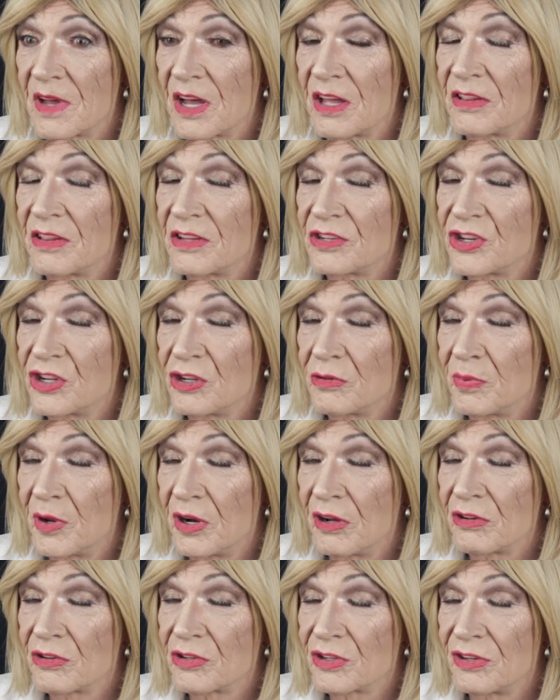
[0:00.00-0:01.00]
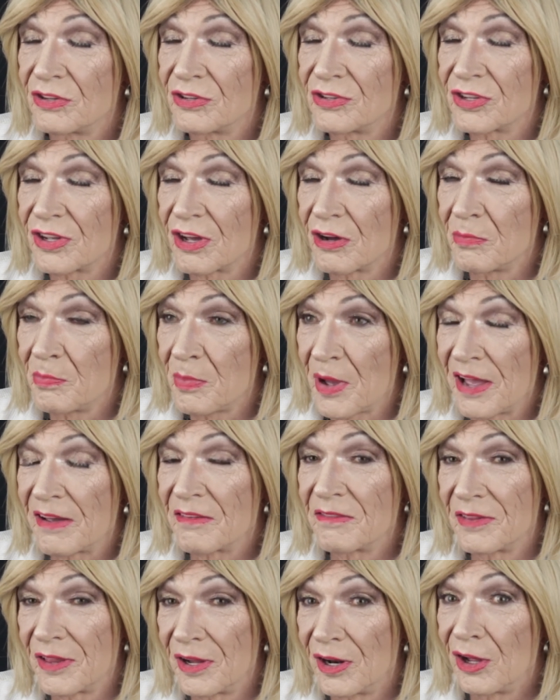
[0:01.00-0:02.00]
And she's been asking us to go
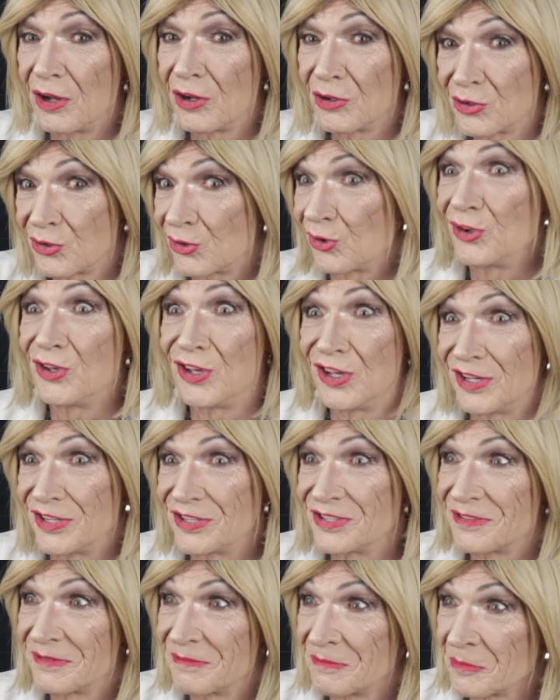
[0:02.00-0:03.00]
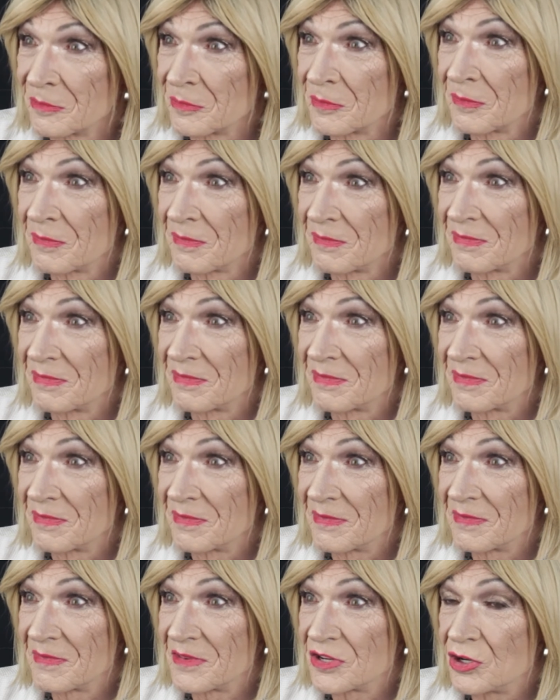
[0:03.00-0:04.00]
back for the last 3 years.
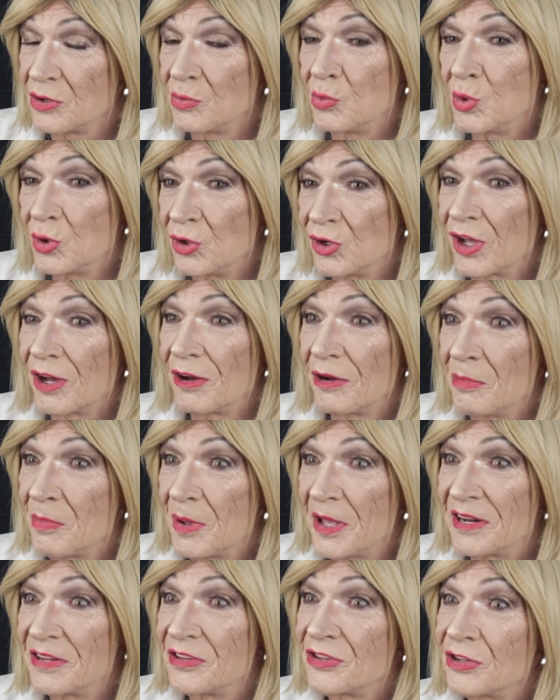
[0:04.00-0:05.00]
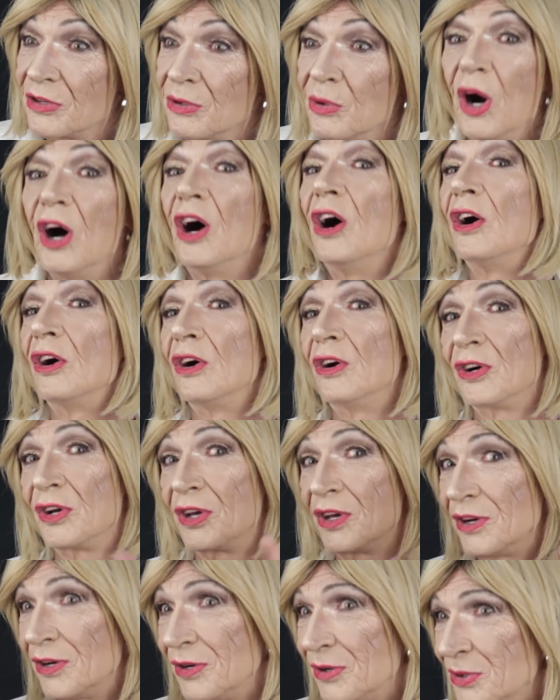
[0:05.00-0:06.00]
She wouldn't go to bed until her
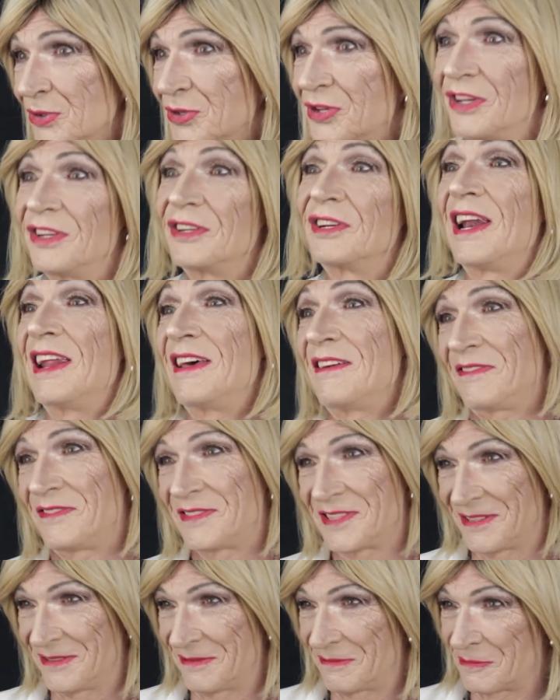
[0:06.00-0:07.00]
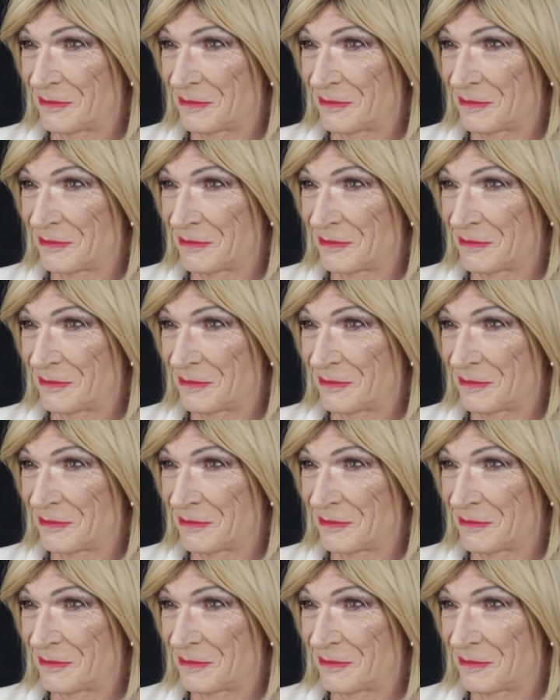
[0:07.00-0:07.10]
girls had left.